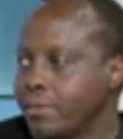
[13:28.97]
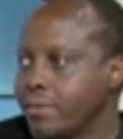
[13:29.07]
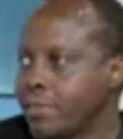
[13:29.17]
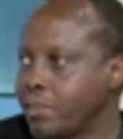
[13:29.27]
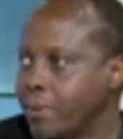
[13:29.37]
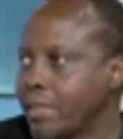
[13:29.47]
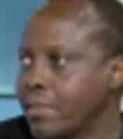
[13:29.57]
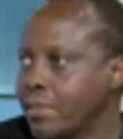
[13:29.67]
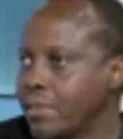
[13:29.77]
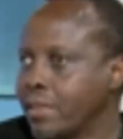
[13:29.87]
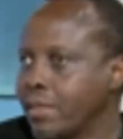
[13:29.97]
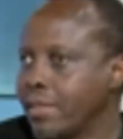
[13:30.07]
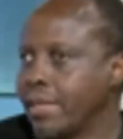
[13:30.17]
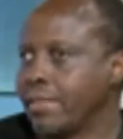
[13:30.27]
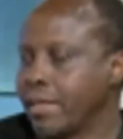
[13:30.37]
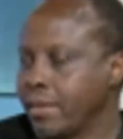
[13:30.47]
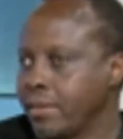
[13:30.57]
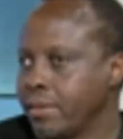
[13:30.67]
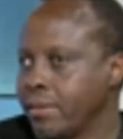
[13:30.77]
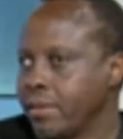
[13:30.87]
space data.
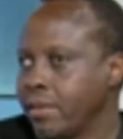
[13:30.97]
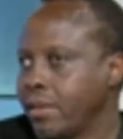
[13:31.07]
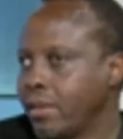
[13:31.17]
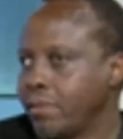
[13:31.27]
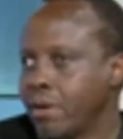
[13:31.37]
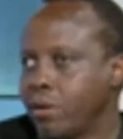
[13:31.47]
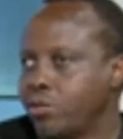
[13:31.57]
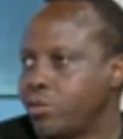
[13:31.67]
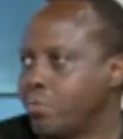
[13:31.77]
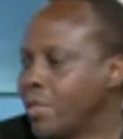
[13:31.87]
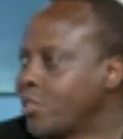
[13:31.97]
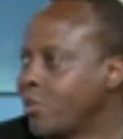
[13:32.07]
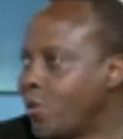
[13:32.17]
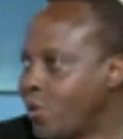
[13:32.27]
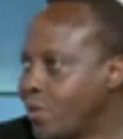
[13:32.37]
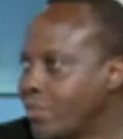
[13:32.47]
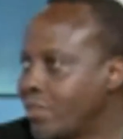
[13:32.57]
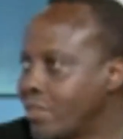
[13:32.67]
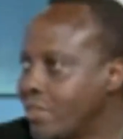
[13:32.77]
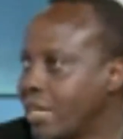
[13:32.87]
I won't mention all the
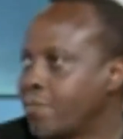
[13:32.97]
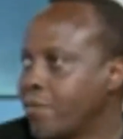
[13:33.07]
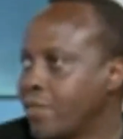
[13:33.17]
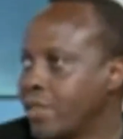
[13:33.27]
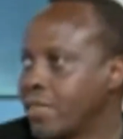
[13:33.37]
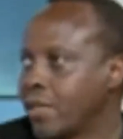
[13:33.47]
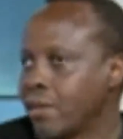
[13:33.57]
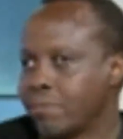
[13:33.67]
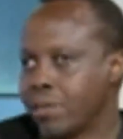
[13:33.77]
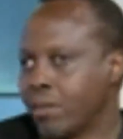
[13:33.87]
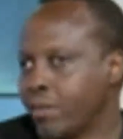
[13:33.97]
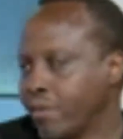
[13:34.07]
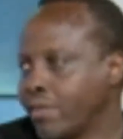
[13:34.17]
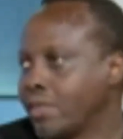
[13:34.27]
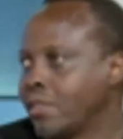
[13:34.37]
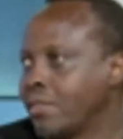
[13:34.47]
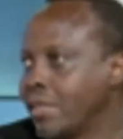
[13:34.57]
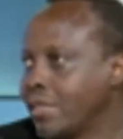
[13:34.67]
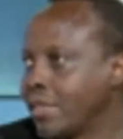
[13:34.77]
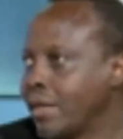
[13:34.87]
type of data, gravity
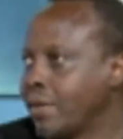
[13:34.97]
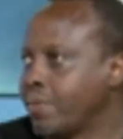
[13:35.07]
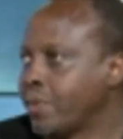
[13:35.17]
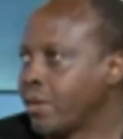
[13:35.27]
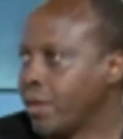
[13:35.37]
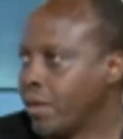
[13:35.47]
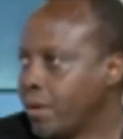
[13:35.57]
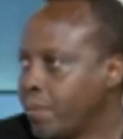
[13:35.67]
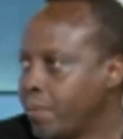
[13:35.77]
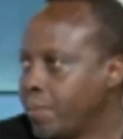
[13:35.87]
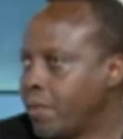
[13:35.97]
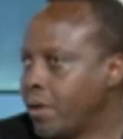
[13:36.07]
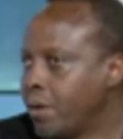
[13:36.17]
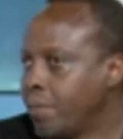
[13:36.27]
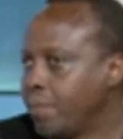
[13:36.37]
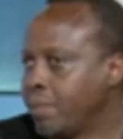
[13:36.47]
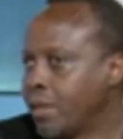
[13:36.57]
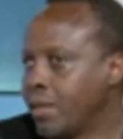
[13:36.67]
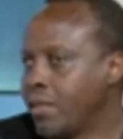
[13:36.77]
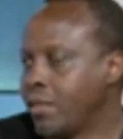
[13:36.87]
data.
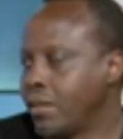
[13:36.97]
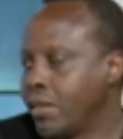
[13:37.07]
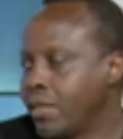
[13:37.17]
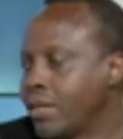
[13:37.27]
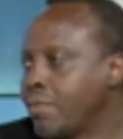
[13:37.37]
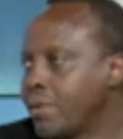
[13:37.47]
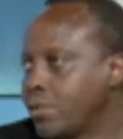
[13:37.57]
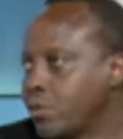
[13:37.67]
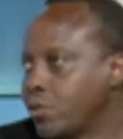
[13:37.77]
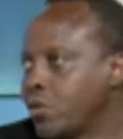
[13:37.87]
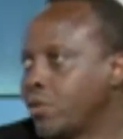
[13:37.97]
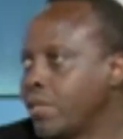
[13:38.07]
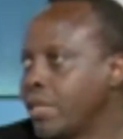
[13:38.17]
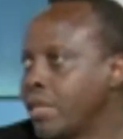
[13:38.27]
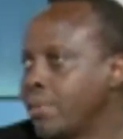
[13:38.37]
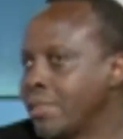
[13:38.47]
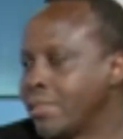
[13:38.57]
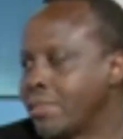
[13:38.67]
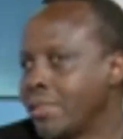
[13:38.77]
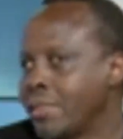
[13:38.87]
Lineament, what we call lineament,
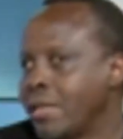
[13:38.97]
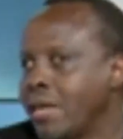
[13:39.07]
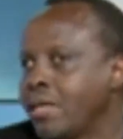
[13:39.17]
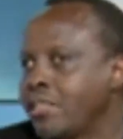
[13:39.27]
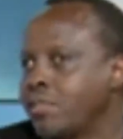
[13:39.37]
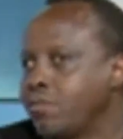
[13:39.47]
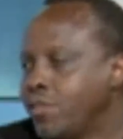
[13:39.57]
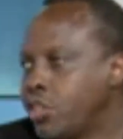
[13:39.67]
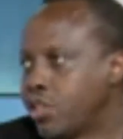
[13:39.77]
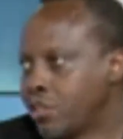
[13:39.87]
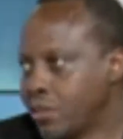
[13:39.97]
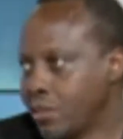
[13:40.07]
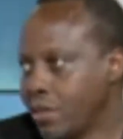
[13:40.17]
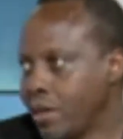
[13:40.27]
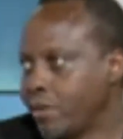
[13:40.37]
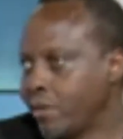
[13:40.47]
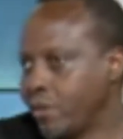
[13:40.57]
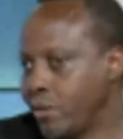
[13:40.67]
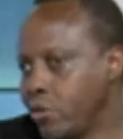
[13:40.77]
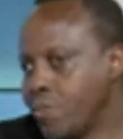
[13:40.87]
this means features
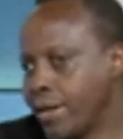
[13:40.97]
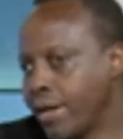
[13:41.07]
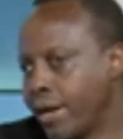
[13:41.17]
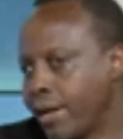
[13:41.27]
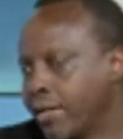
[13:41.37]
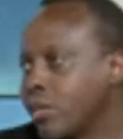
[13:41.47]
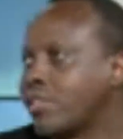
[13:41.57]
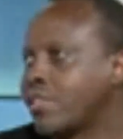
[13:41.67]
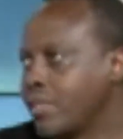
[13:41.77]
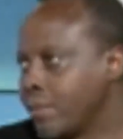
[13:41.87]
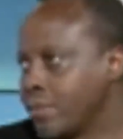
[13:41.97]
the human eye cannot see,